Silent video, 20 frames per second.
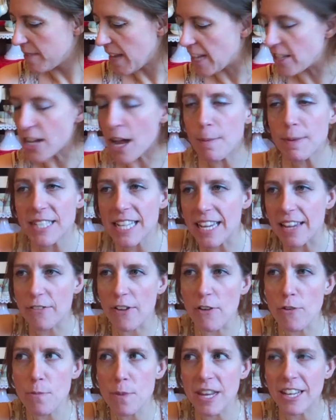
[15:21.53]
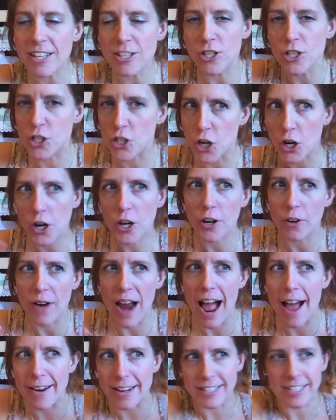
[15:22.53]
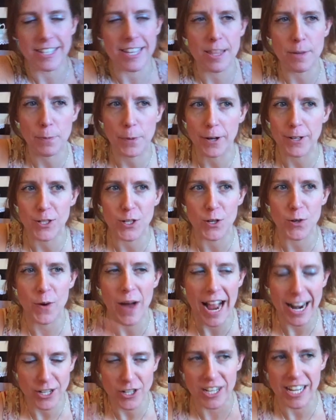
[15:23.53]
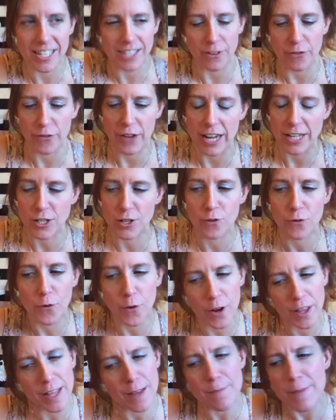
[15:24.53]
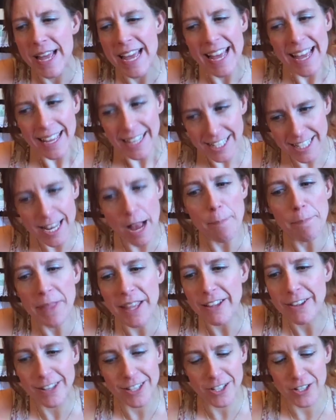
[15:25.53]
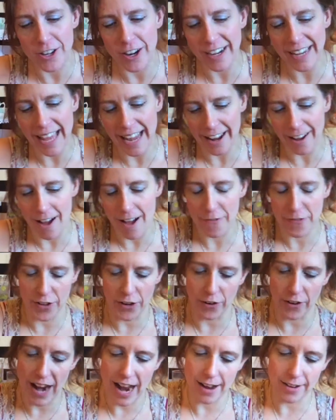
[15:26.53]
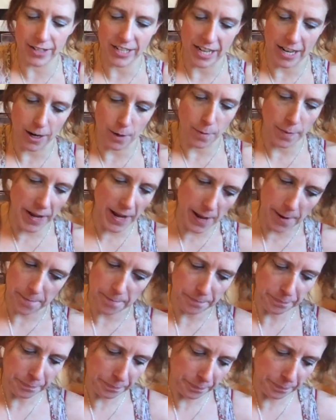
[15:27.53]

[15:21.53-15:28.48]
It's almost like if everybody could just turn around and see the person who actually has affection for them, something could start getting off the ground here. But